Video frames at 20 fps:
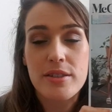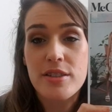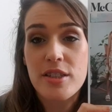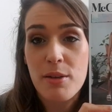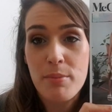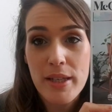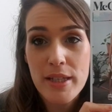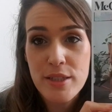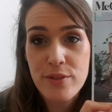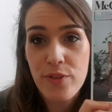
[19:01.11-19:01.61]

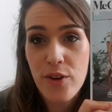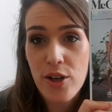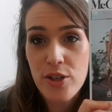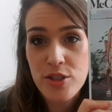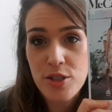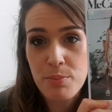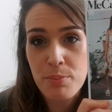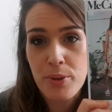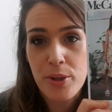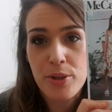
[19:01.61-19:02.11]
summer is
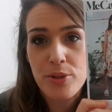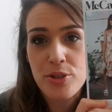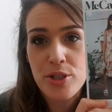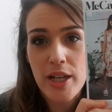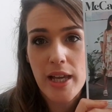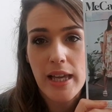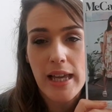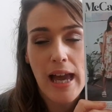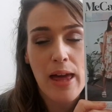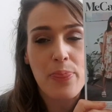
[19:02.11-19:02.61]
fast
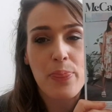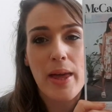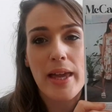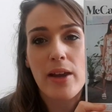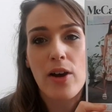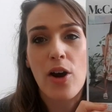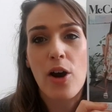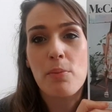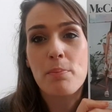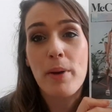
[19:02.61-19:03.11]
approaching and they
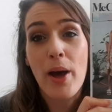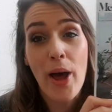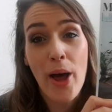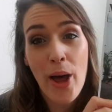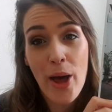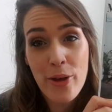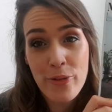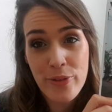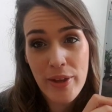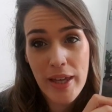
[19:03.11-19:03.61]
are
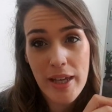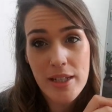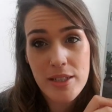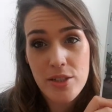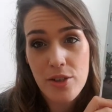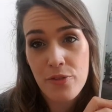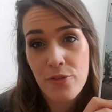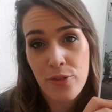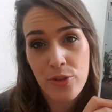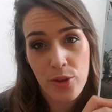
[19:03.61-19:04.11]

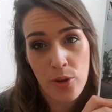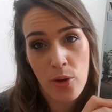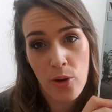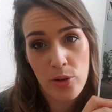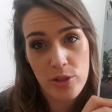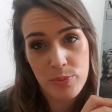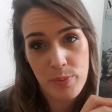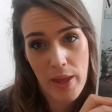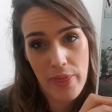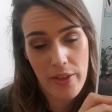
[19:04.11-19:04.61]
perfect for the
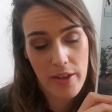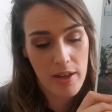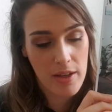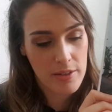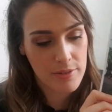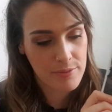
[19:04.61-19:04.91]
hot weather.